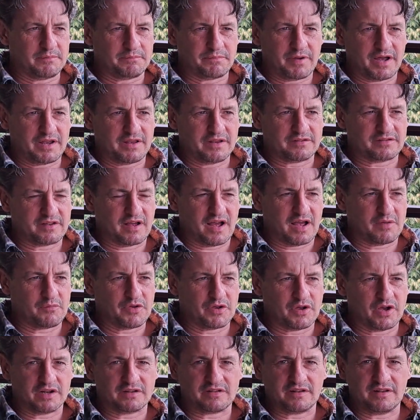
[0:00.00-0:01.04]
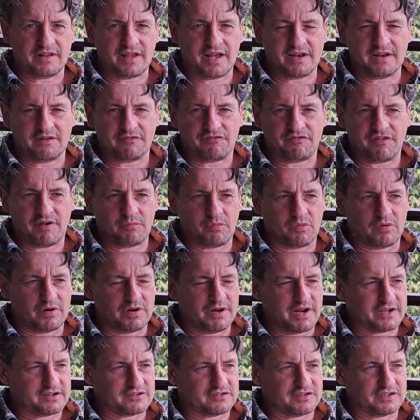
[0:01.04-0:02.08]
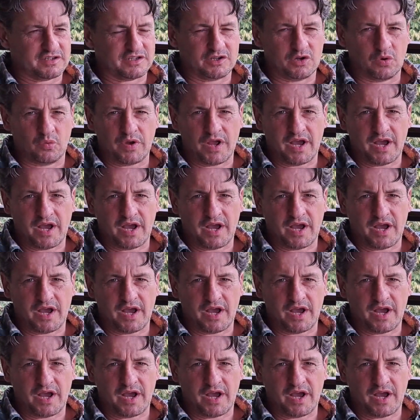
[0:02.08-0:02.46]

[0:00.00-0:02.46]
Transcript: and by the time we got to the end of February, next thing you know,